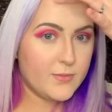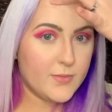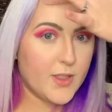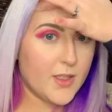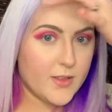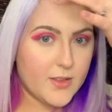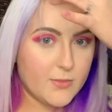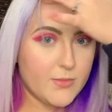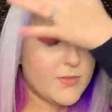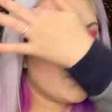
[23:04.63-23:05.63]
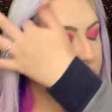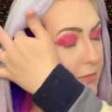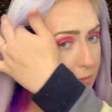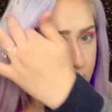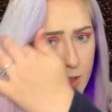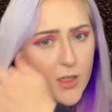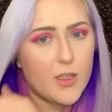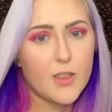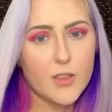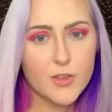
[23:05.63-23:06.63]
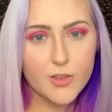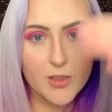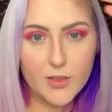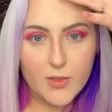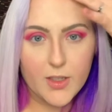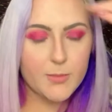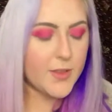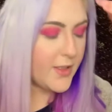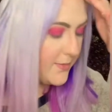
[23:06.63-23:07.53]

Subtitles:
And some dirt right up there.